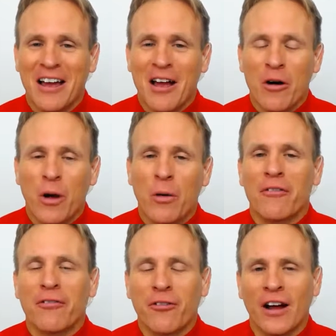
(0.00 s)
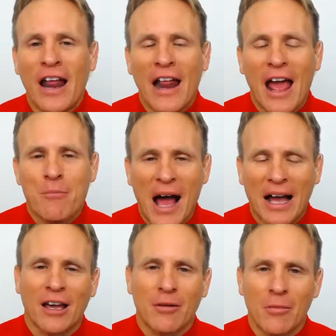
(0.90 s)
We want front end and back
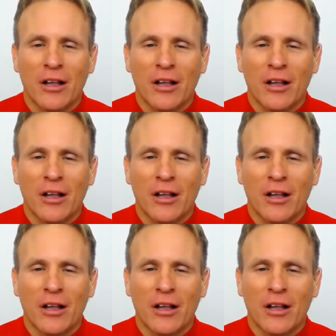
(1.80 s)
end money.